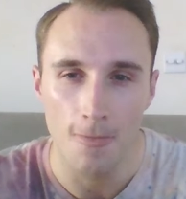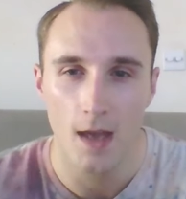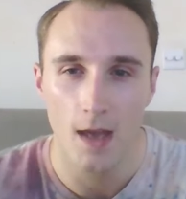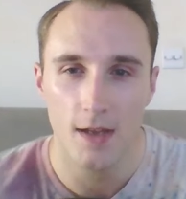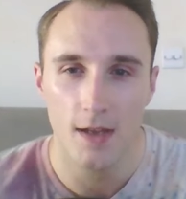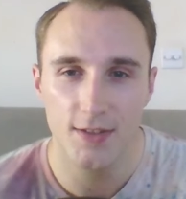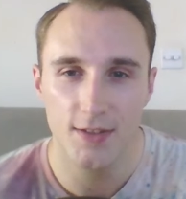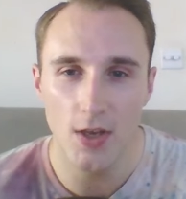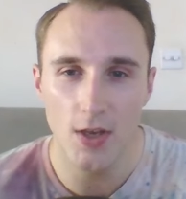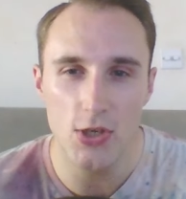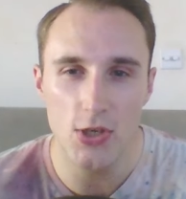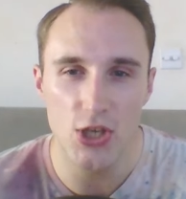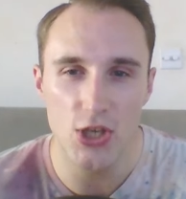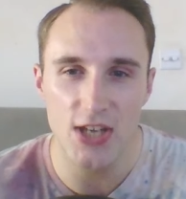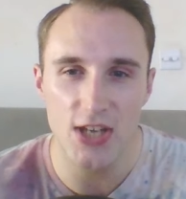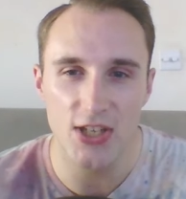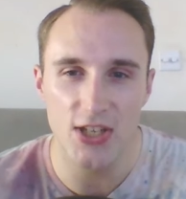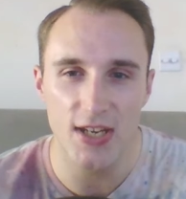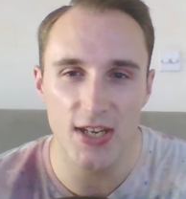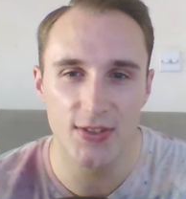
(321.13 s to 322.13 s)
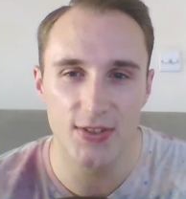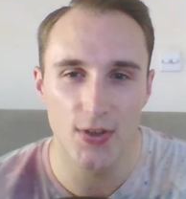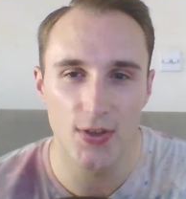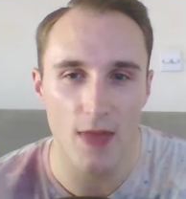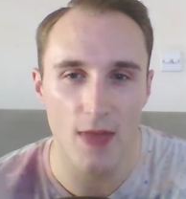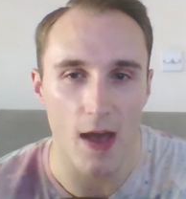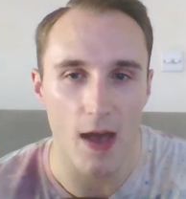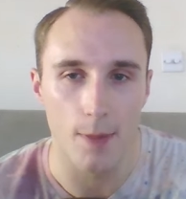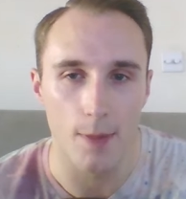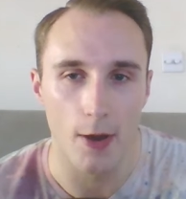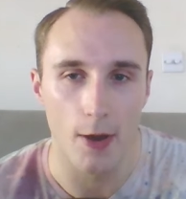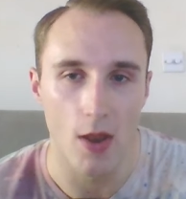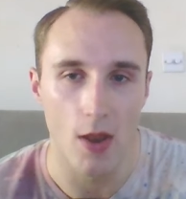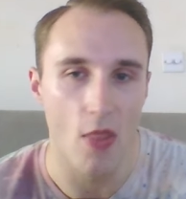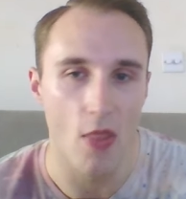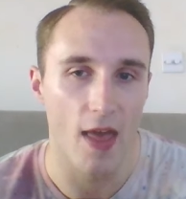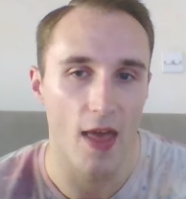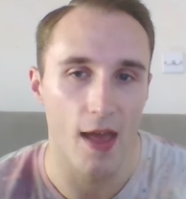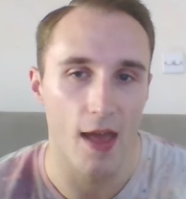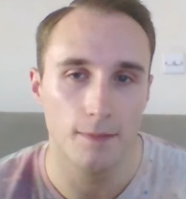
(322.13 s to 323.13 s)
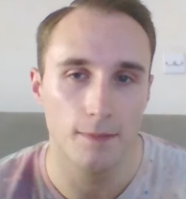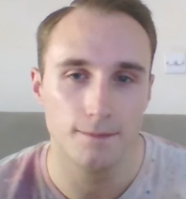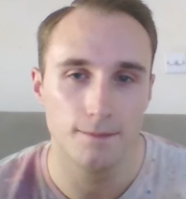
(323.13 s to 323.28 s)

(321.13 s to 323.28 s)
So GG's to that opponent there.